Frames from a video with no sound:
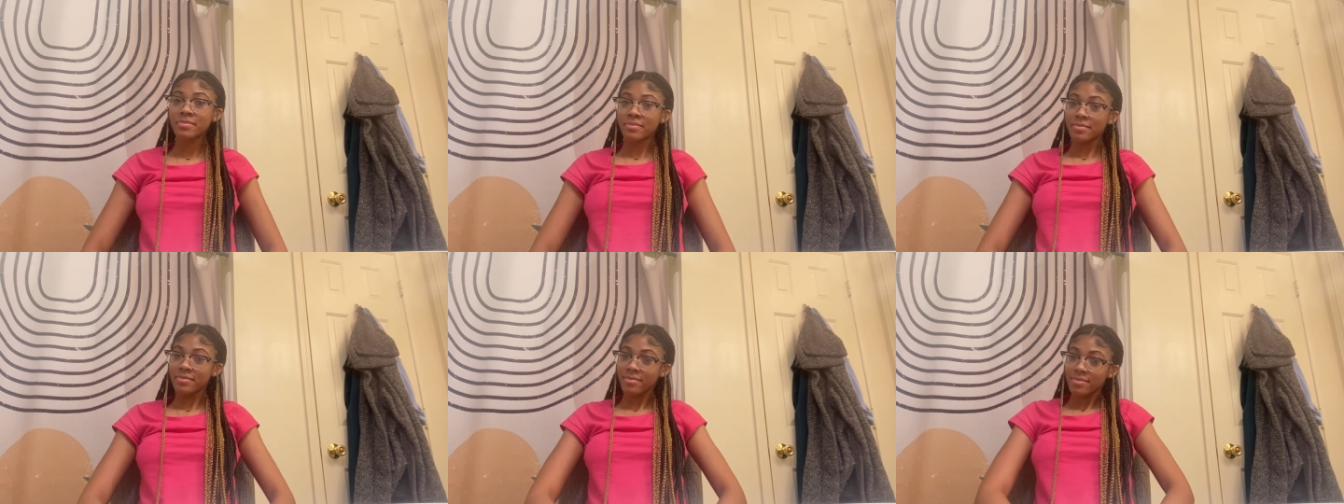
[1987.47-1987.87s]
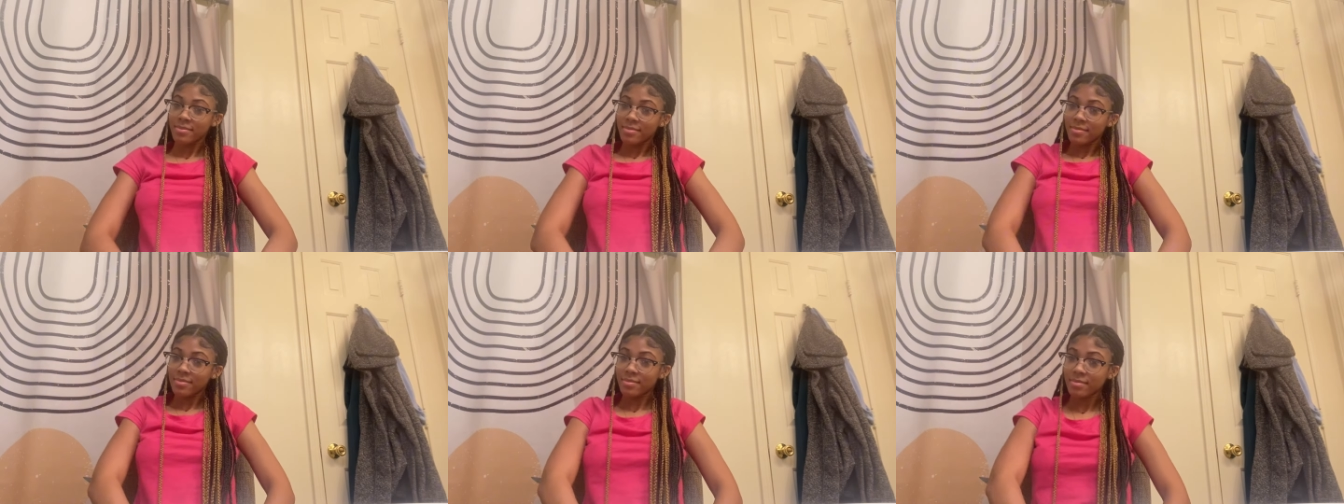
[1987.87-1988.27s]

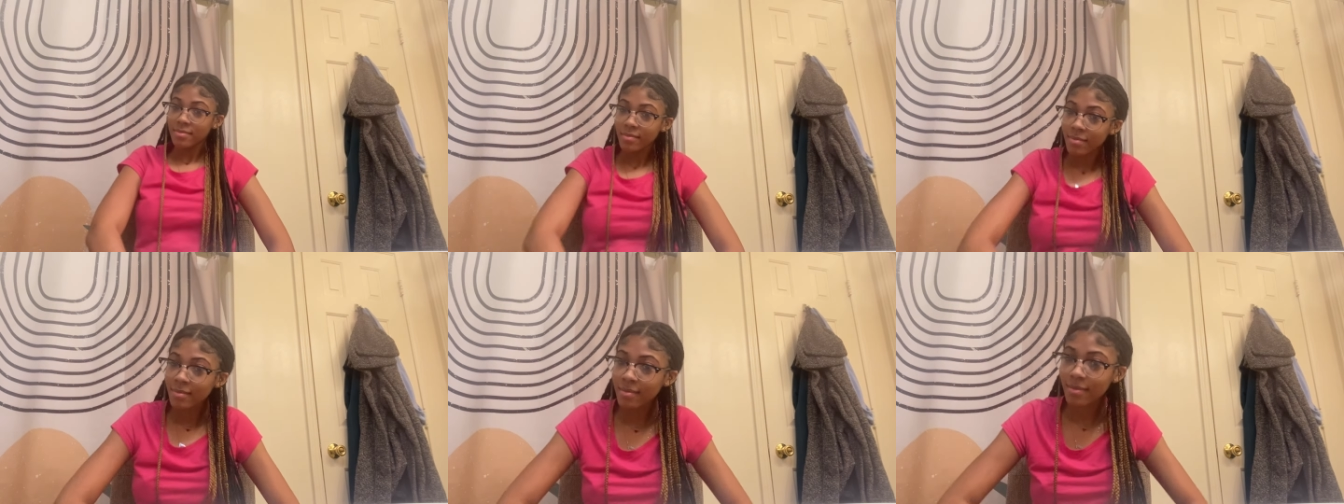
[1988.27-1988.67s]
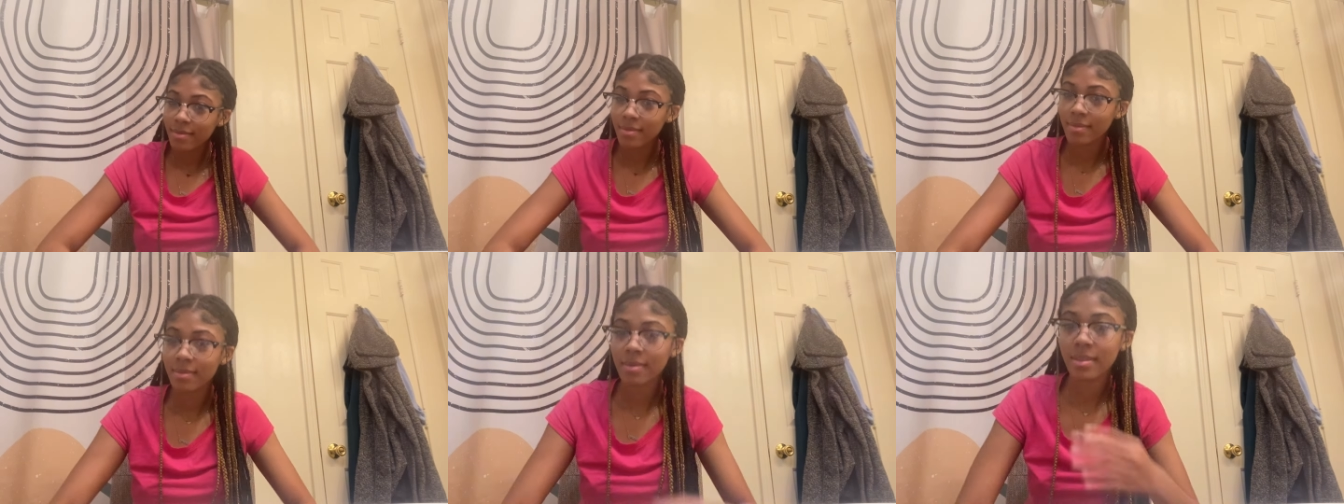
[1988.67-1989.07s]
Nigga, that has
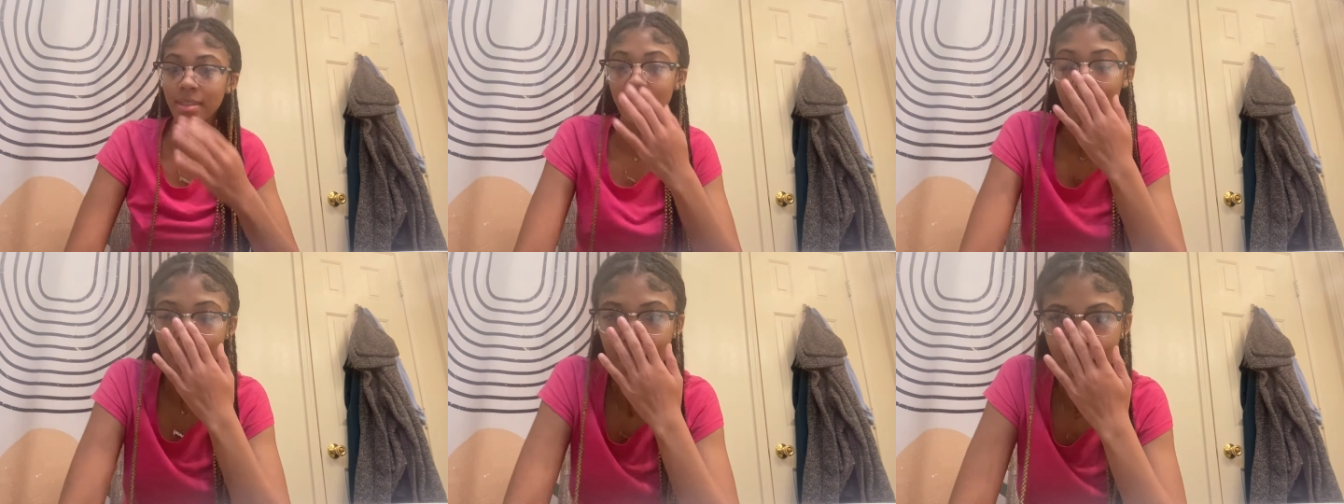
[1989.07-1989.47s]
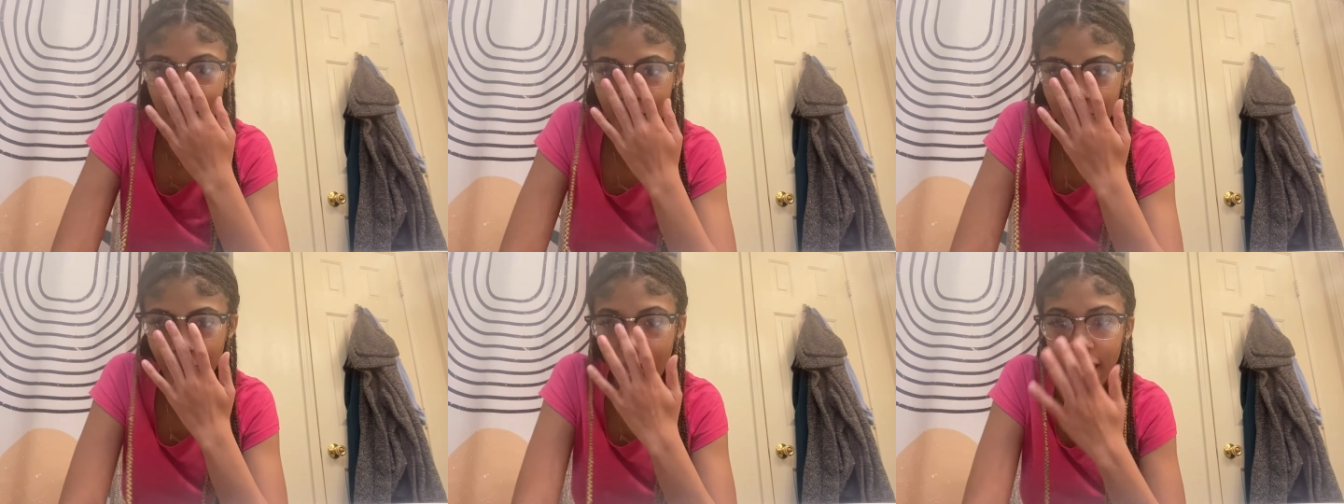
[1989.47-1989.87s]
nothing to do with me,
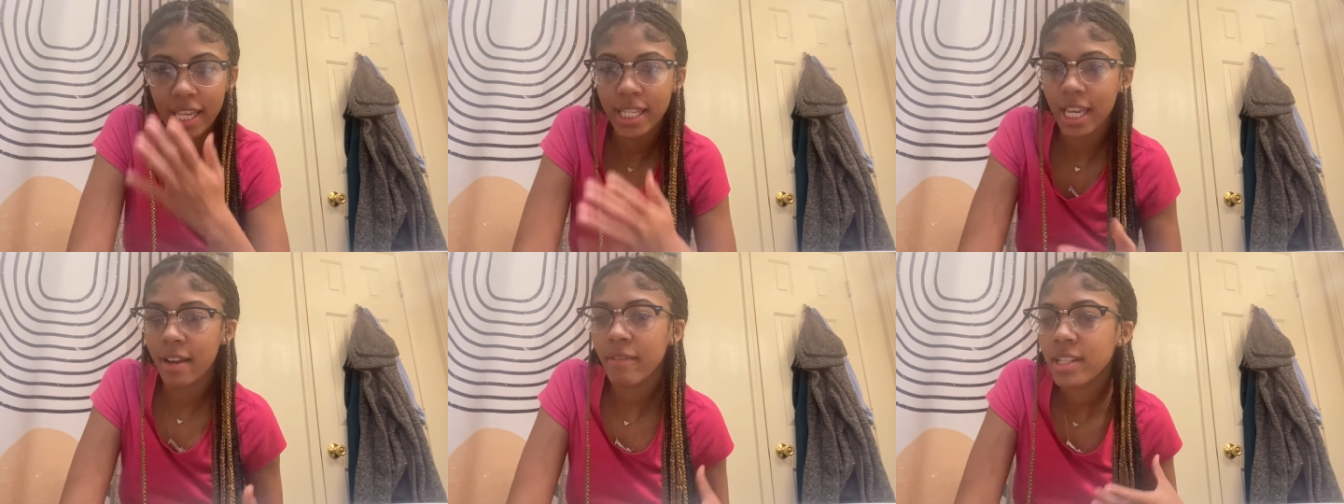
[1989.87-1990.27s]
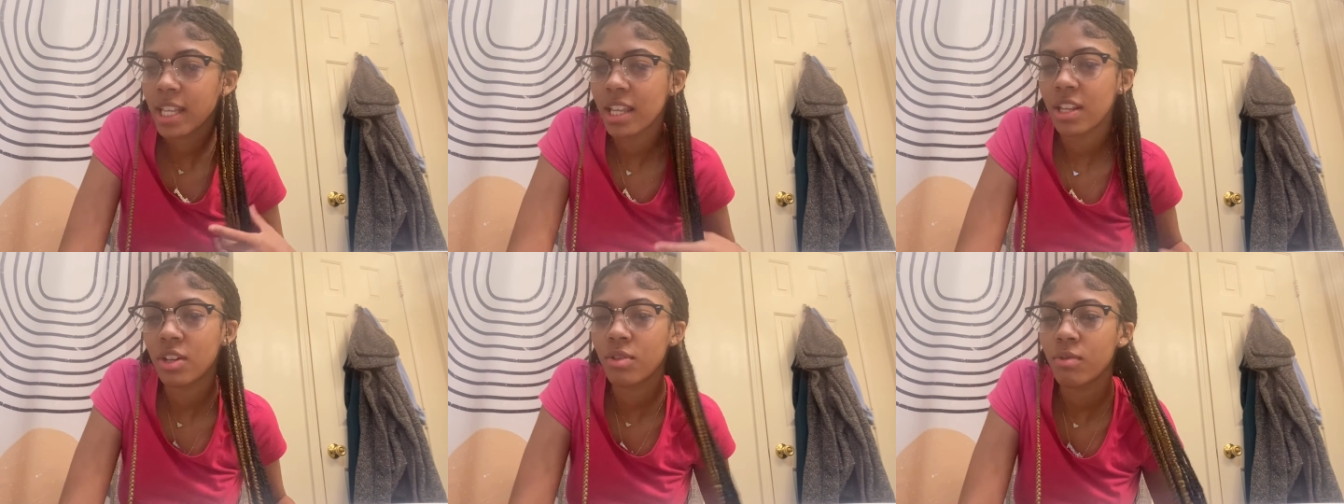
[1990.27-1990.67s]
bro. That has
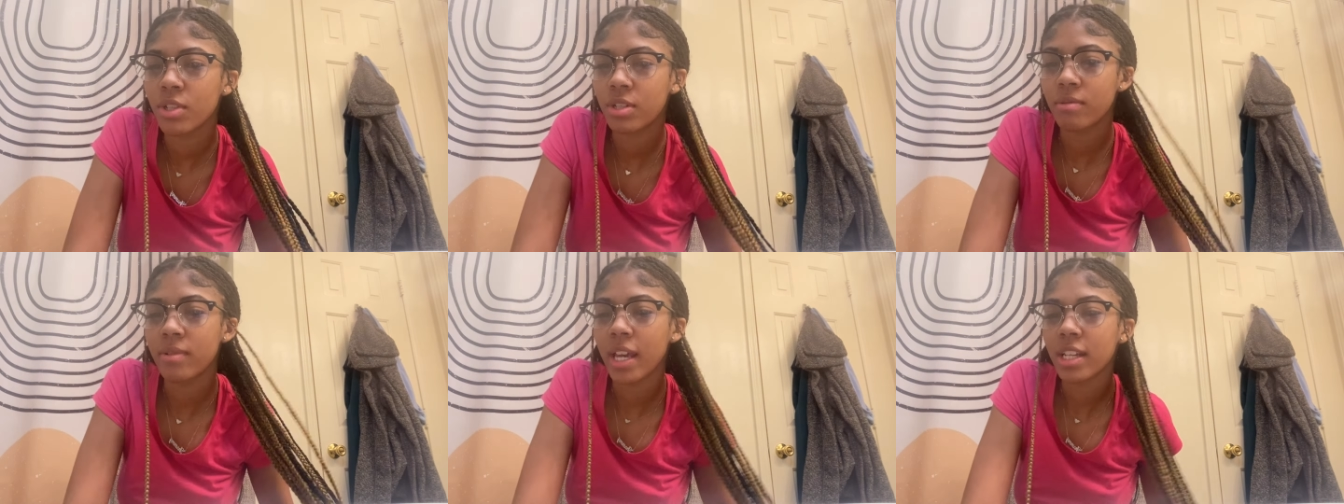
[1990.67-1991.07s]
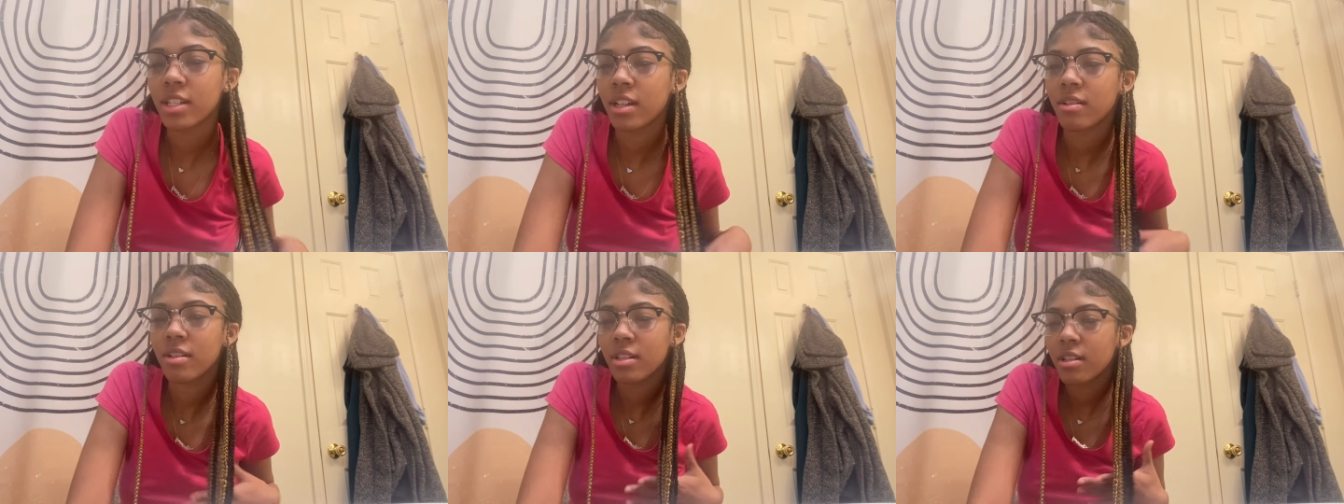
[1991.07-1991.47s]
everything to do with you. That's
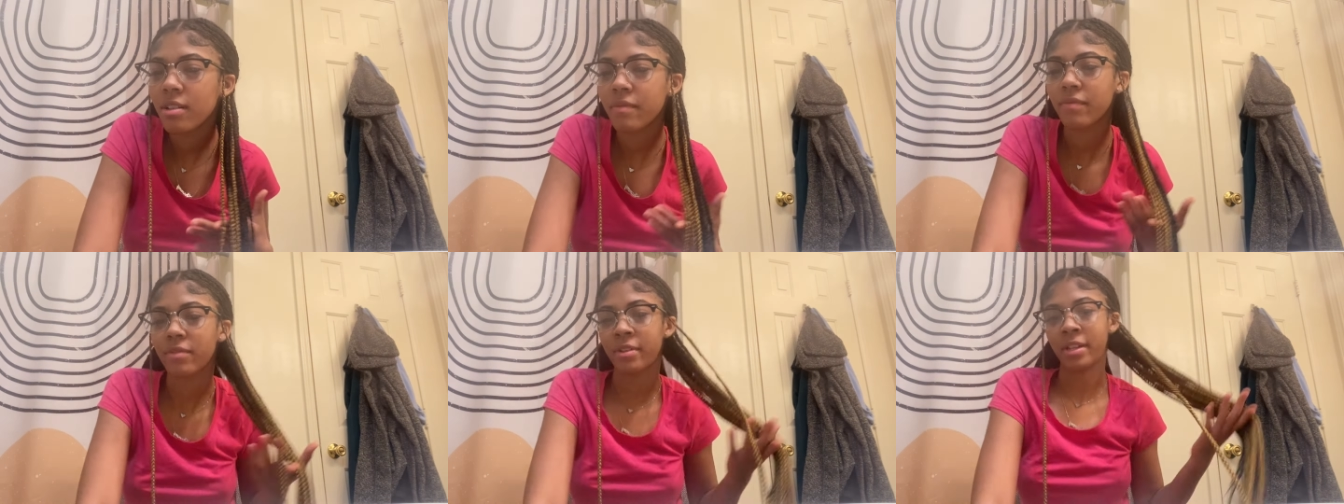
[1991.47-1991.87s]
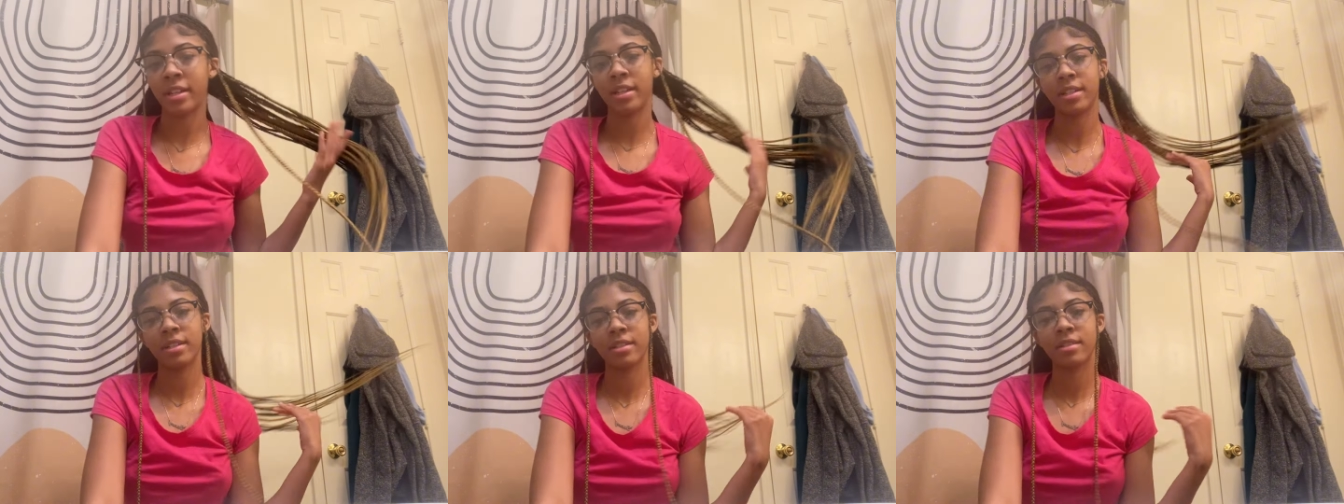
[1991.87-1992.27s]
your
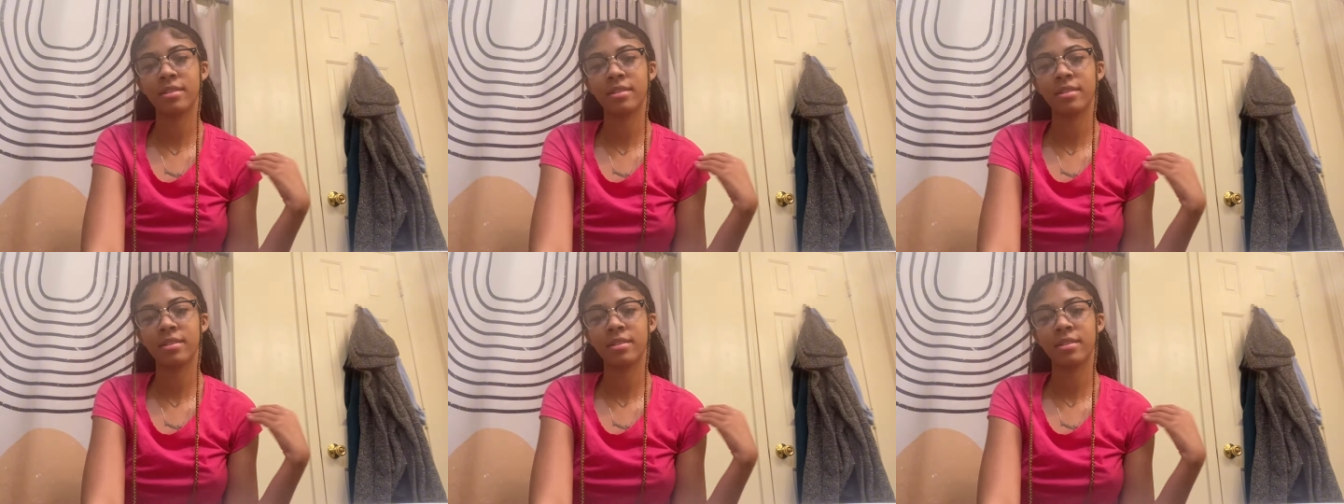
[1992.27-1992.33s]
girlfriend.